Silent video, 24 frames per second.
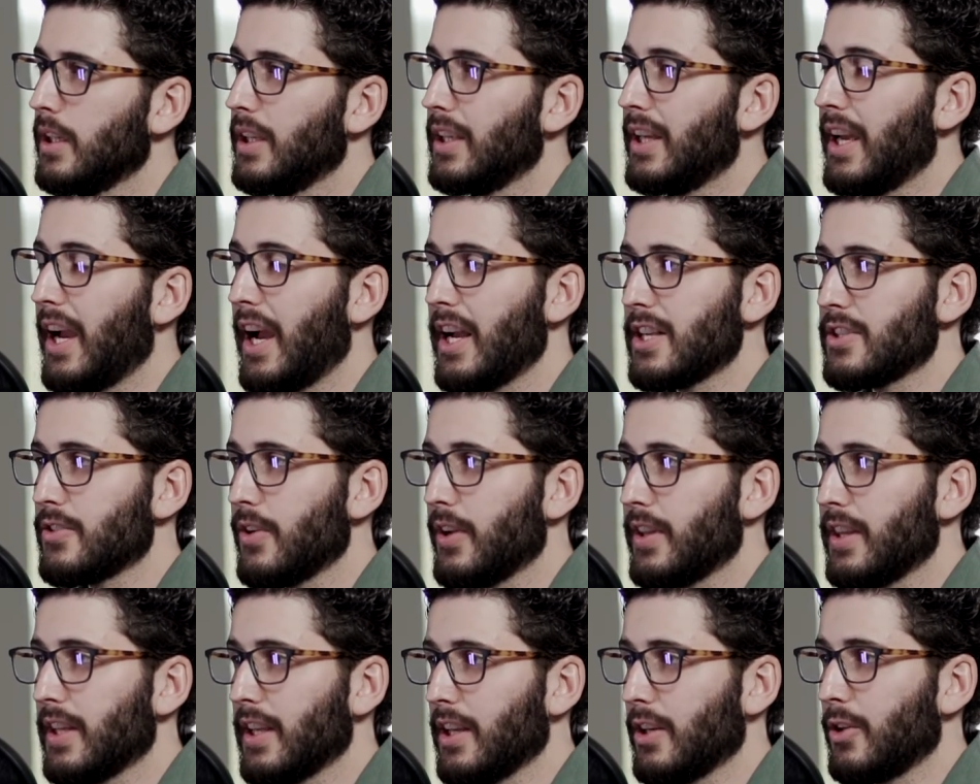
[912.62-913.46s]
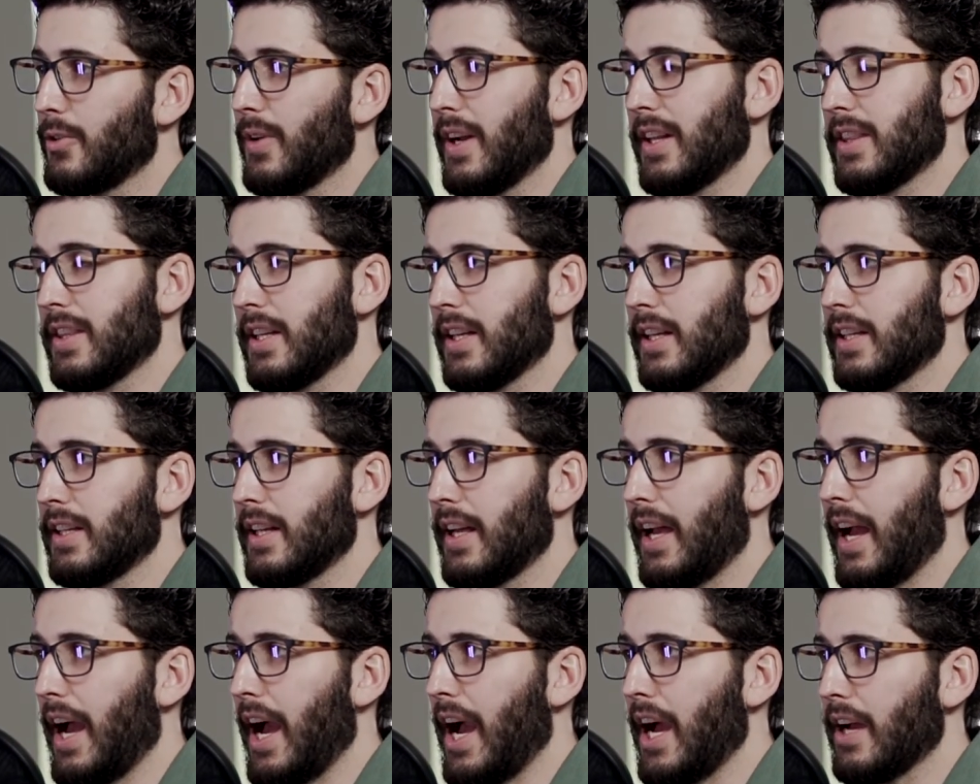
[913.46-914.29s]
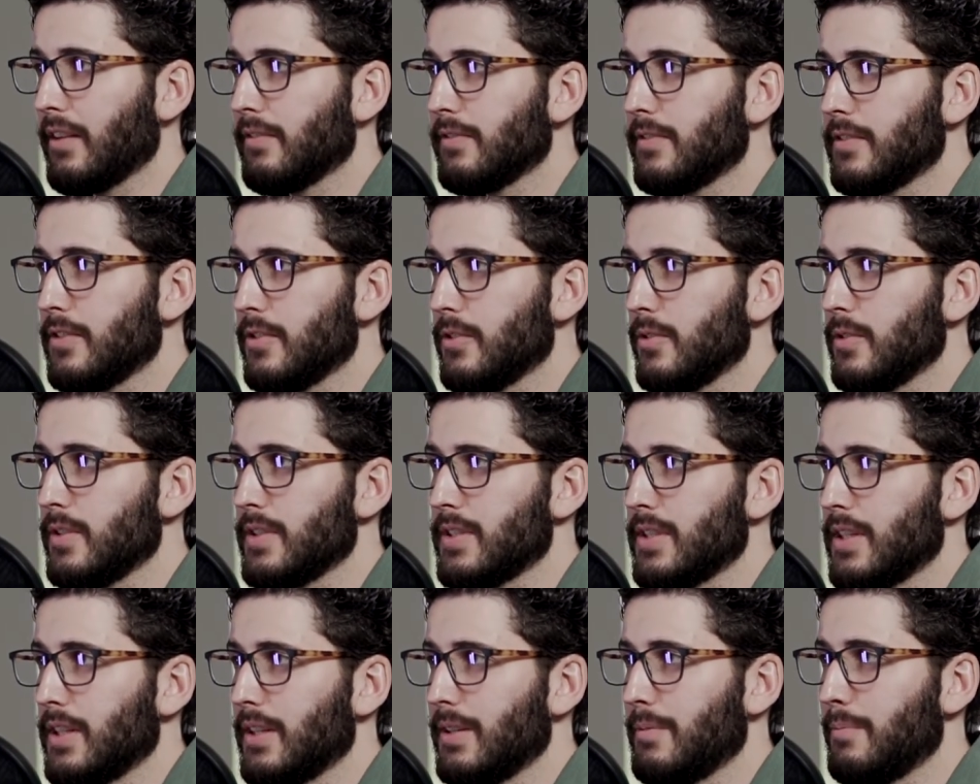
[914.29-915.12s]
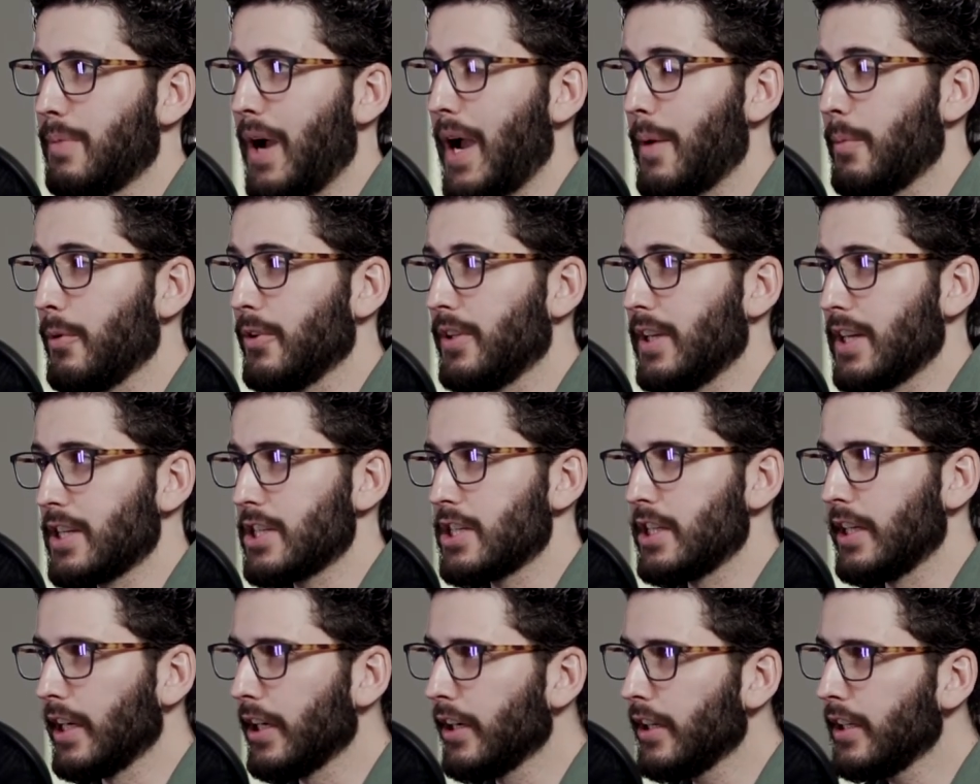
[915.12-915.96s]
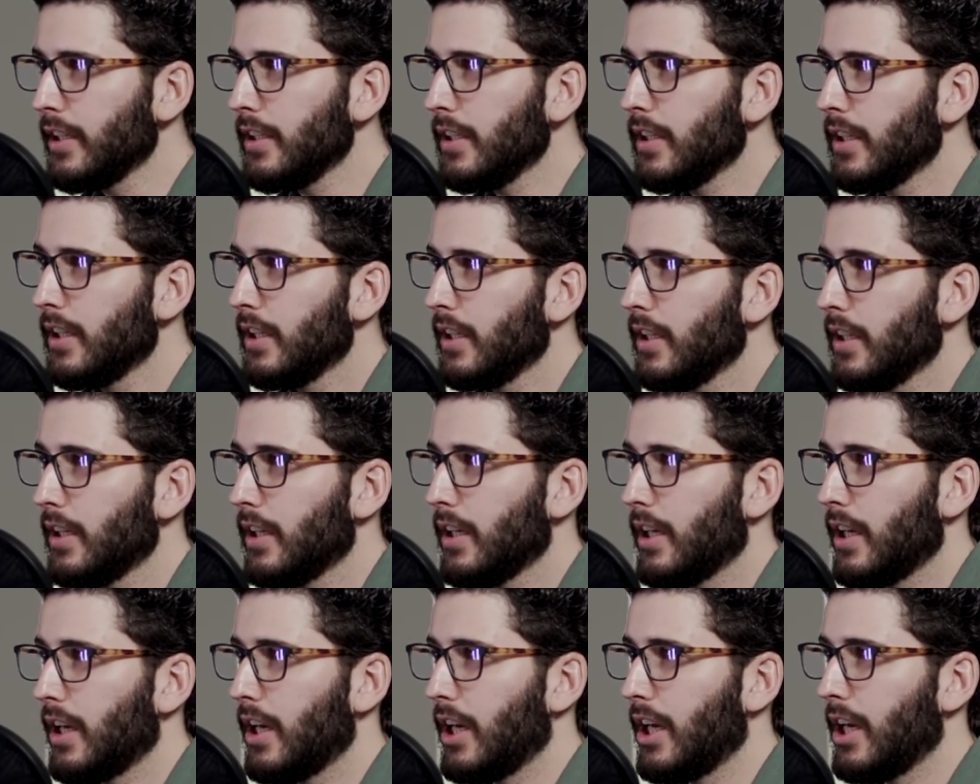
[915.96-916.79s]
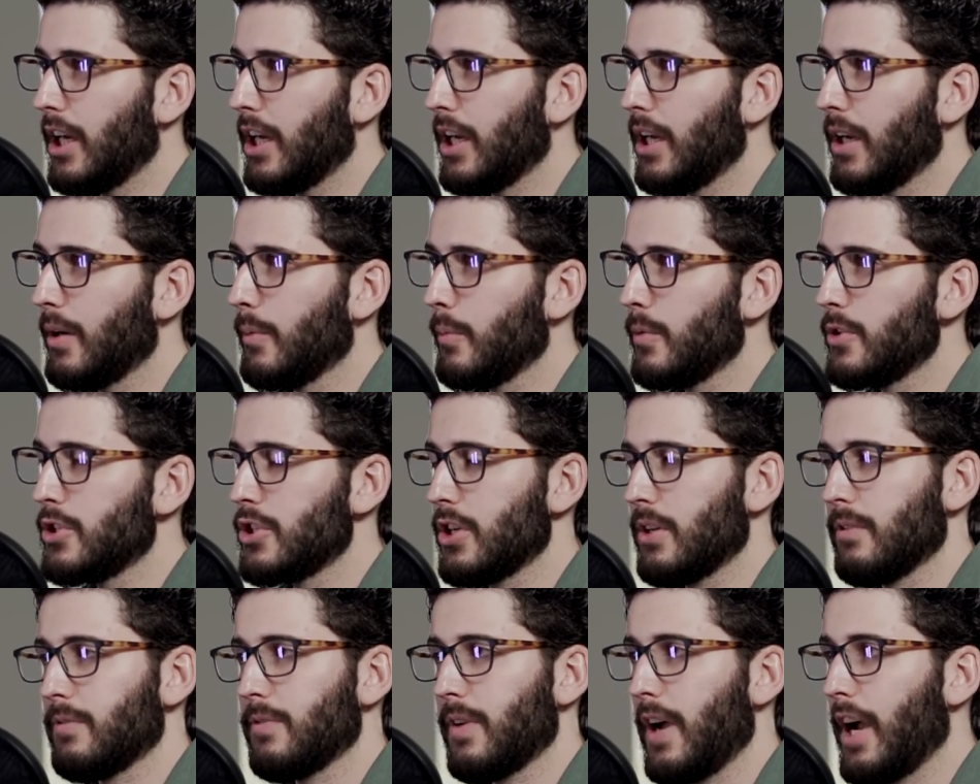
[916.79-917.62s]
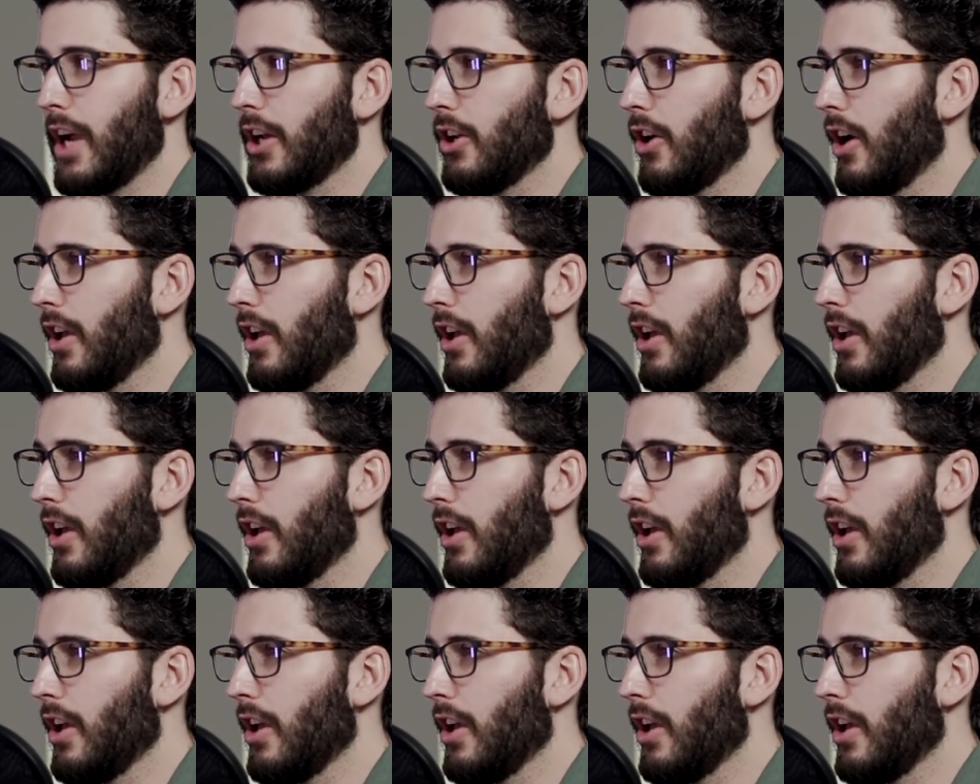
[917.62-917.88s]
Yeah, so I think a great thing to have too is a Bible dictionary. Um, which you can find